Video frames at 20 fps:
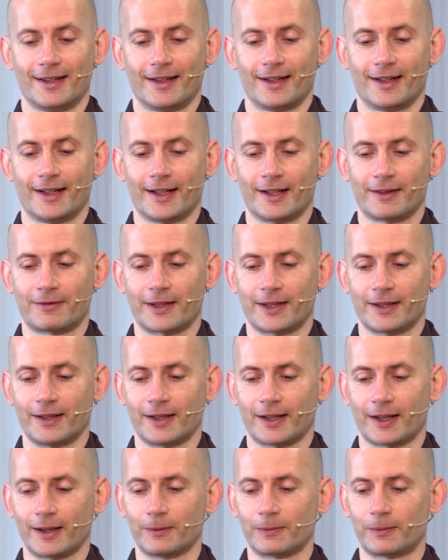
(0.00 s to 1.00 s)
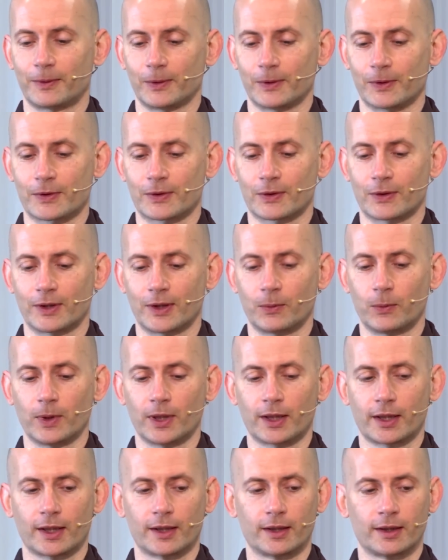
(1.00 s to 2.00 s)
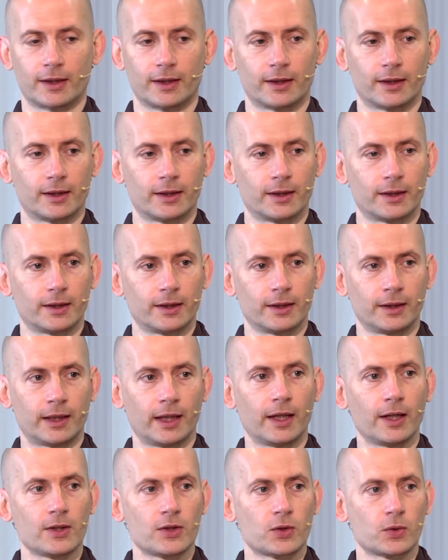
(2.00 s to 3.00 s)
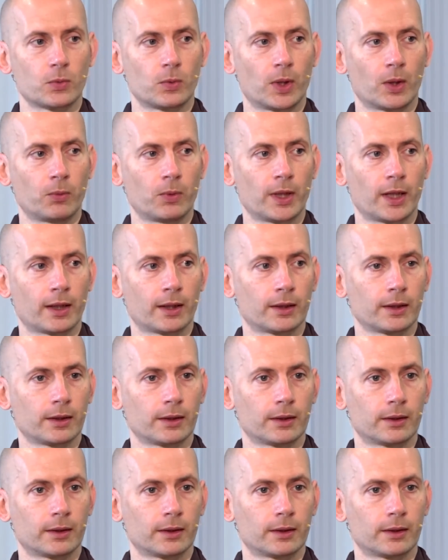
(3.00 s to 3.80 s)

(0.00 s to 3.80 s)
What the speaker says: I find it helpful so that we can gauge where we are